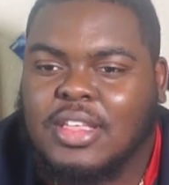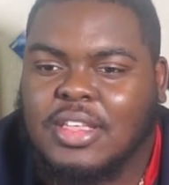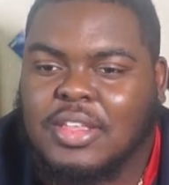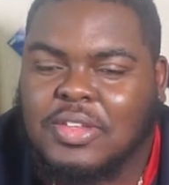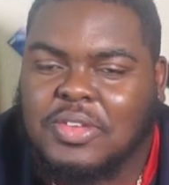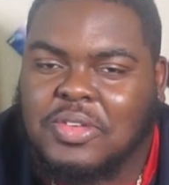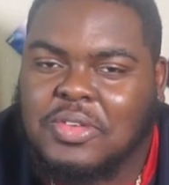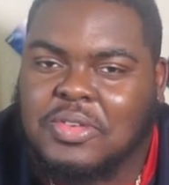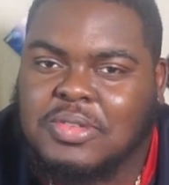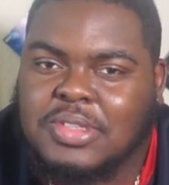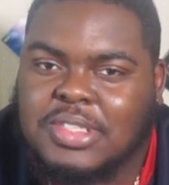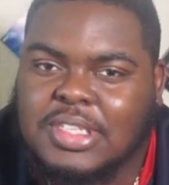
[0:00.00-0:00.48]
You
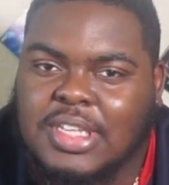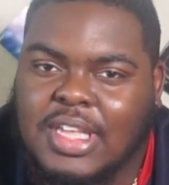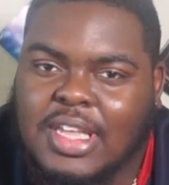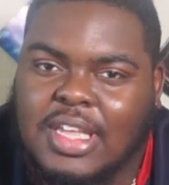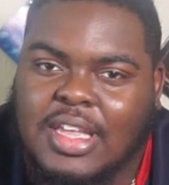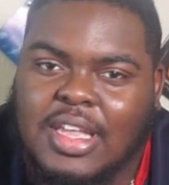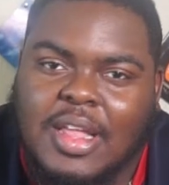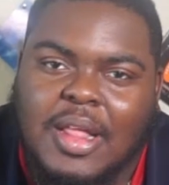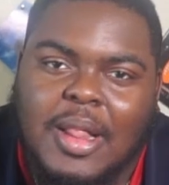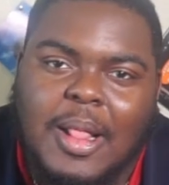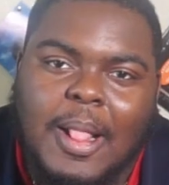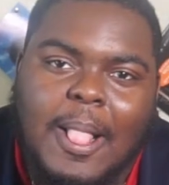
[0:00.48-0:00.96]
know what I'm
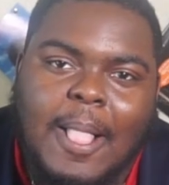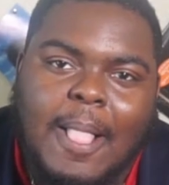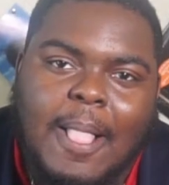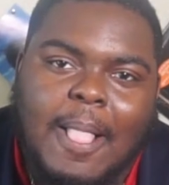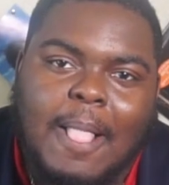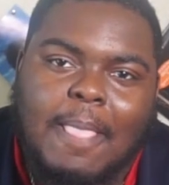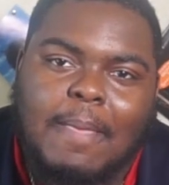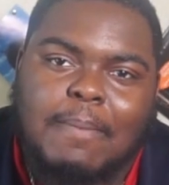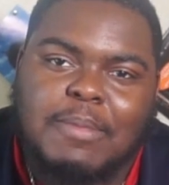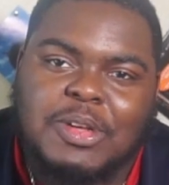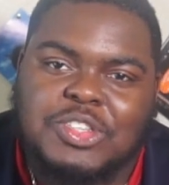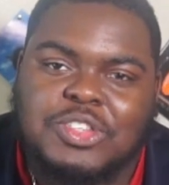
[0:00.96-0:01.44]
saying?
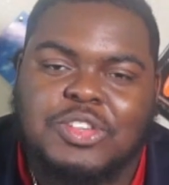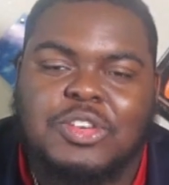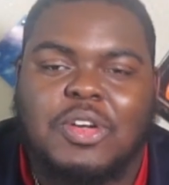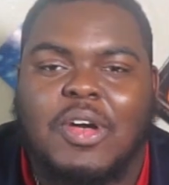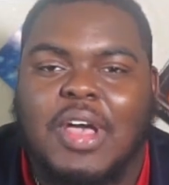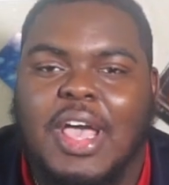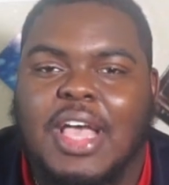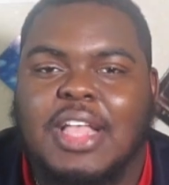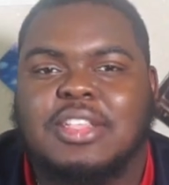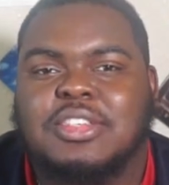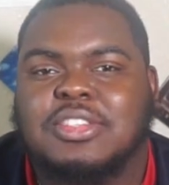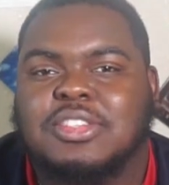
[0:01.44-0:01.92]
But you
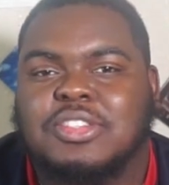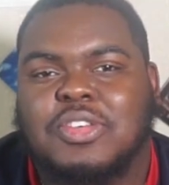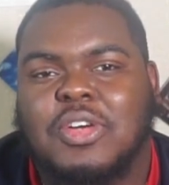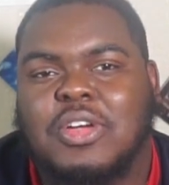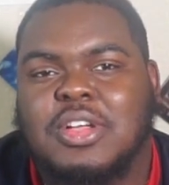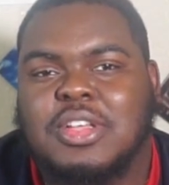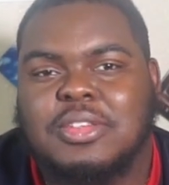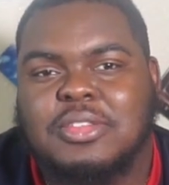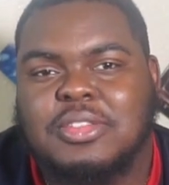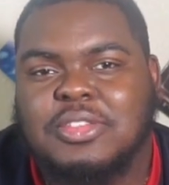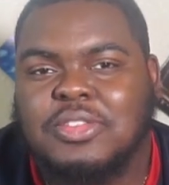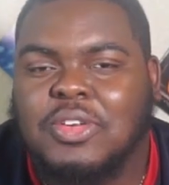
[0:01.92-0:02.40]
gonna have to
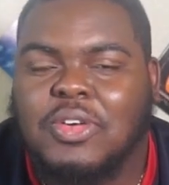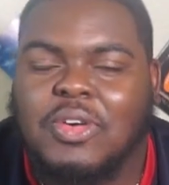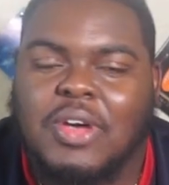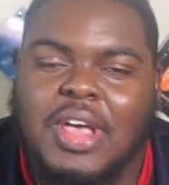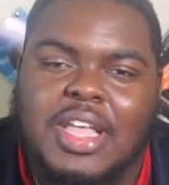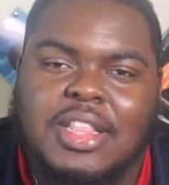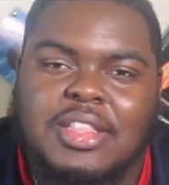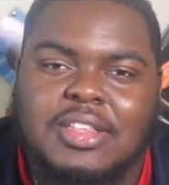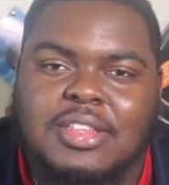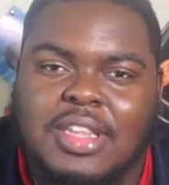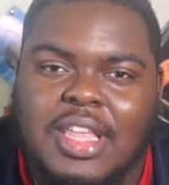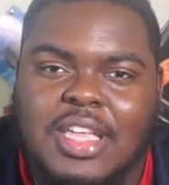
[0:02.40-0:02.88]
start
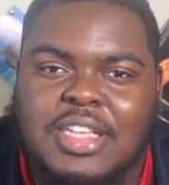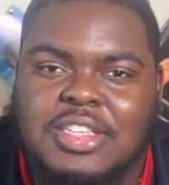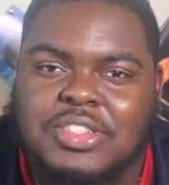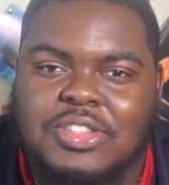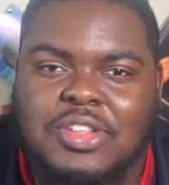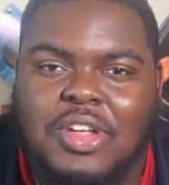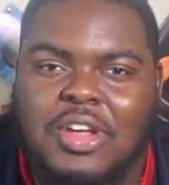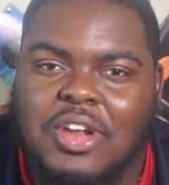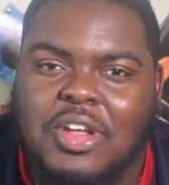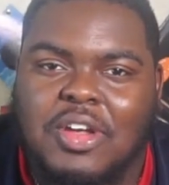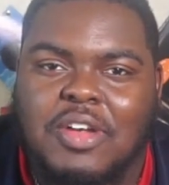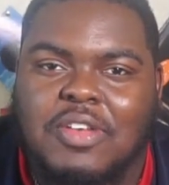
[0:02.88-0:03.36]
like
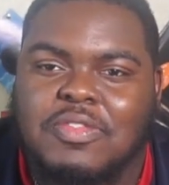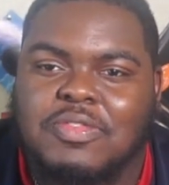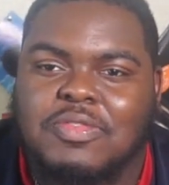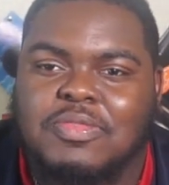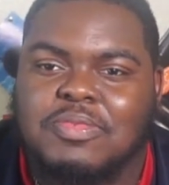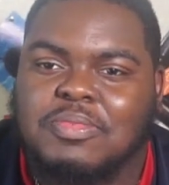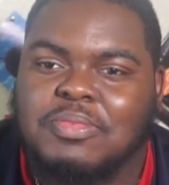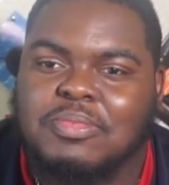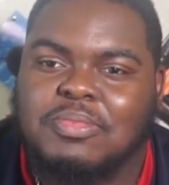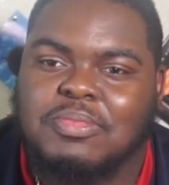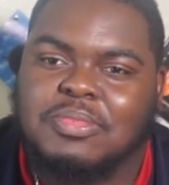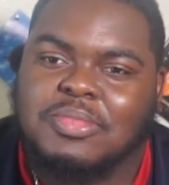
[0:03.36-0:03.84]
start
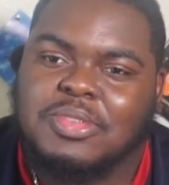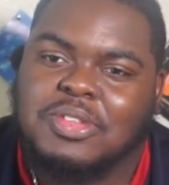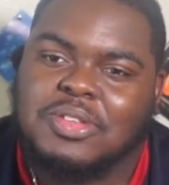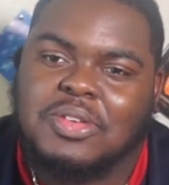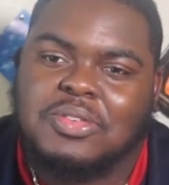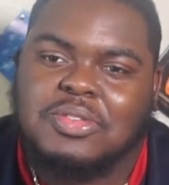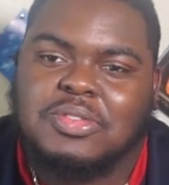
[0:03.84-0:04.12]
off, you know,